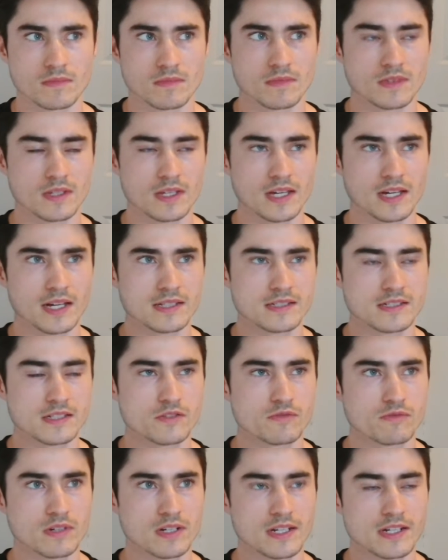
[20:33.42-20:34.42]
Yeah, it's a
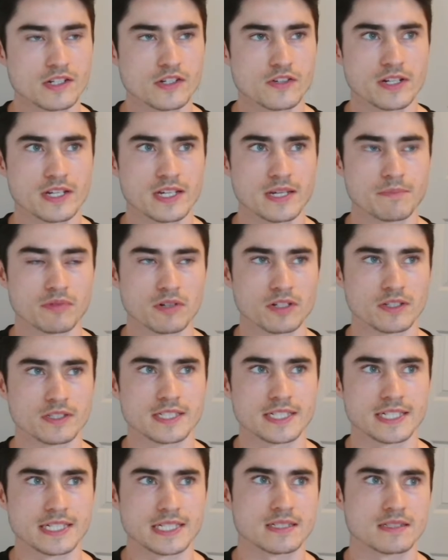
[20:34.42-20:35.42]
really tricky
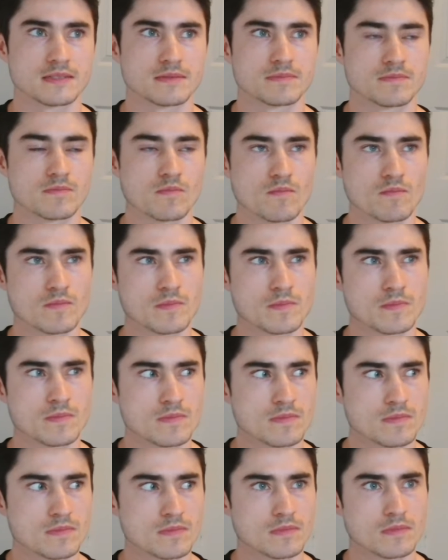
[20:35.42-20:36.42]
process.
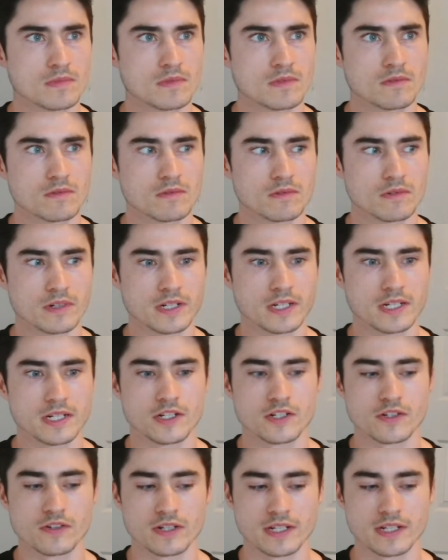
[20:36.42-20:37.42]
Really
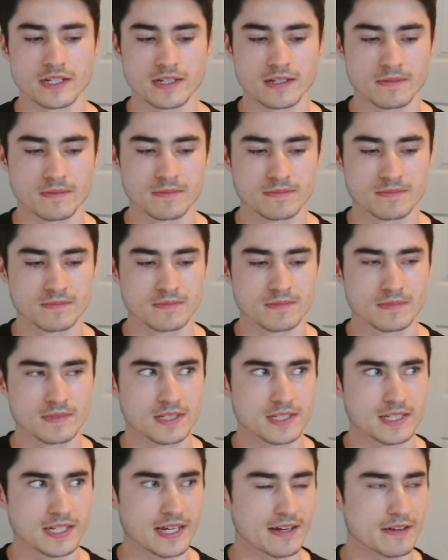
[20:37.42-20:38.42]
tricky.
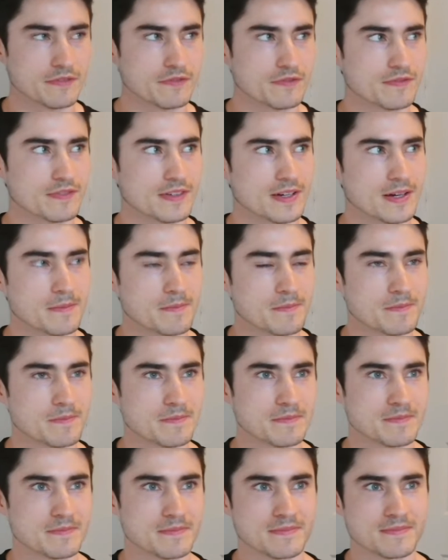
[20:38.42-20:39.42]
Yeah.
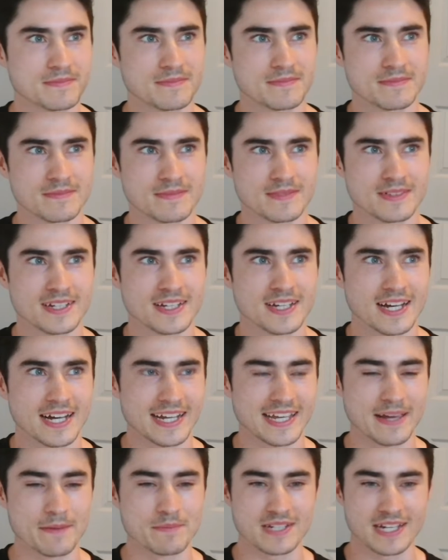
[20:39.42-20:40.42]
I
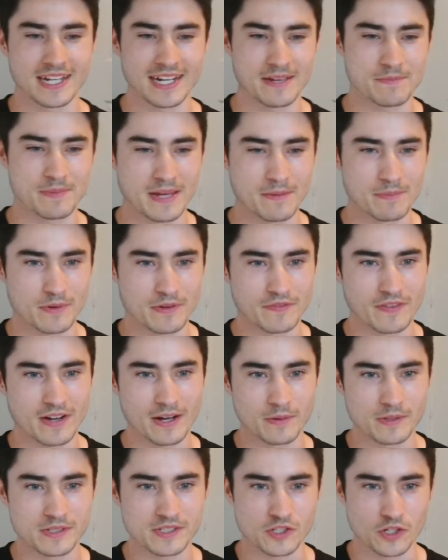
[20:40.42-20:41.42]
keep telling people if I
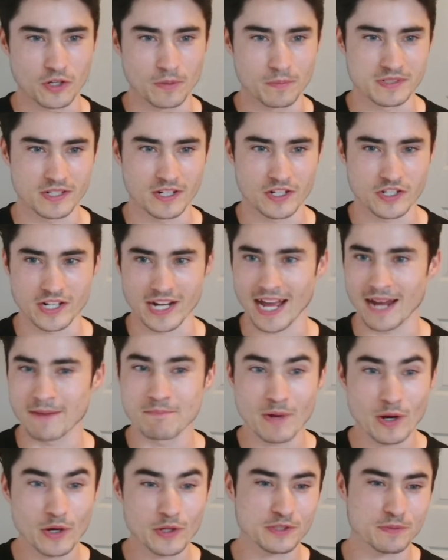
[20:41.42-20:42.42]
was job searching, and
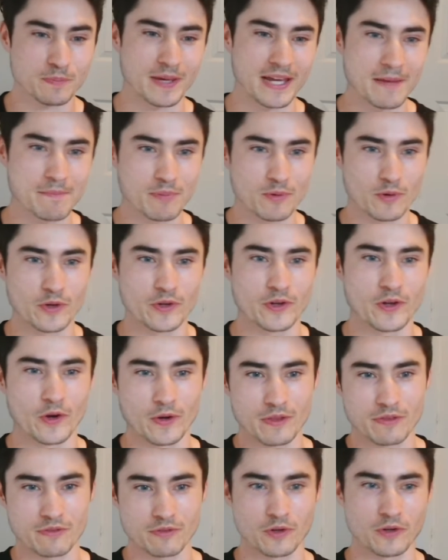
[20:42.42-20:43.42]
most people who
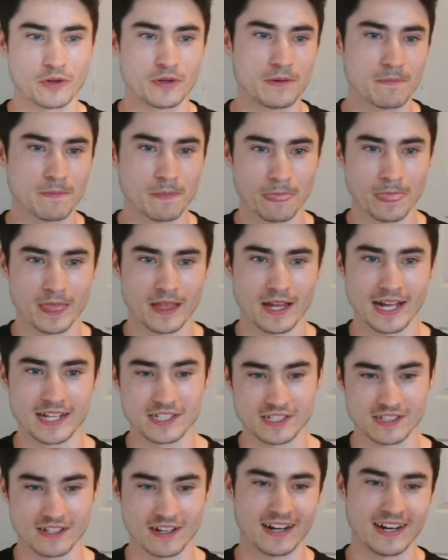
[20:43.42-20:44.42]
go through and
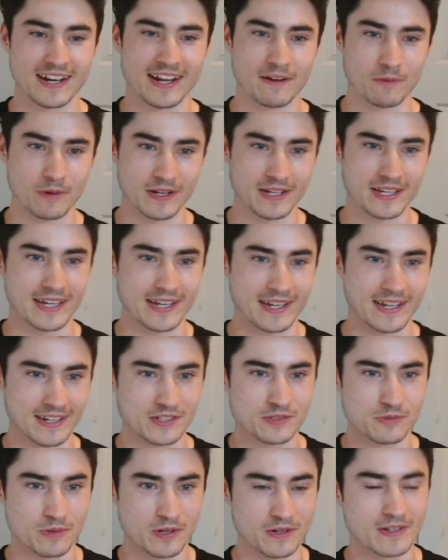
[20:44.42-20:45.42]
start networking
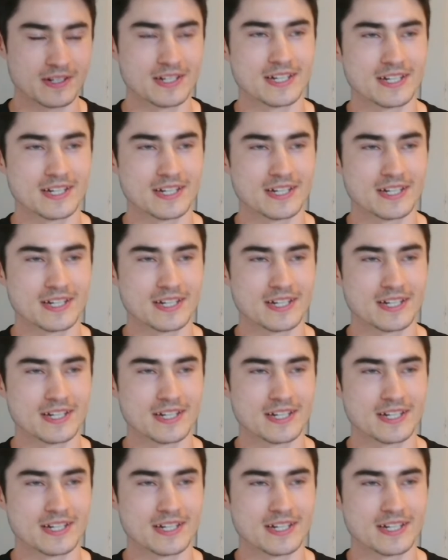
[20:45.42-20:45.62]
as well,